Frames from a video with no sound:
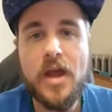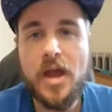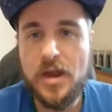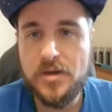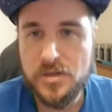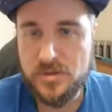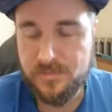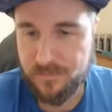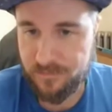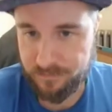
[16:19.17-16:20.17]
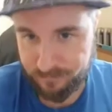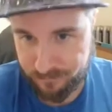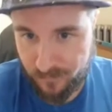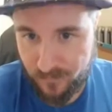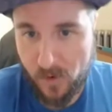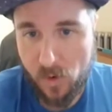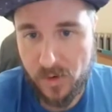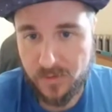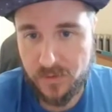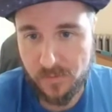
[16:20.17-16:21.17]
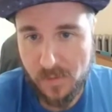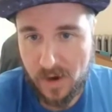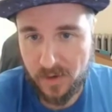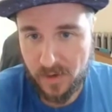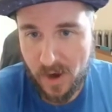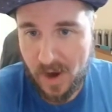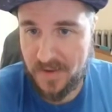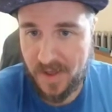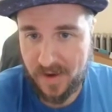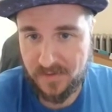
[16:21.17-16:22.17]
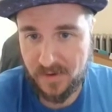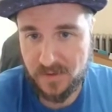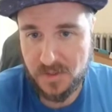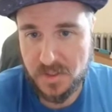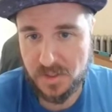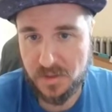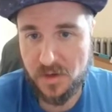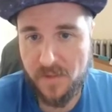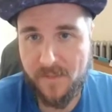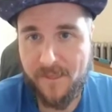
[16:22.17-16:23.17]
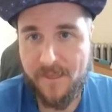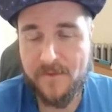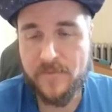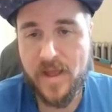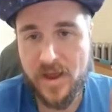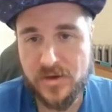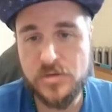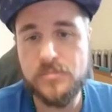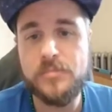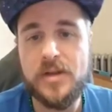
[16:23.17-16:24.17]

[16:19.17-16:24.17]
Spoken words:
and just focus your mind on that tension as you're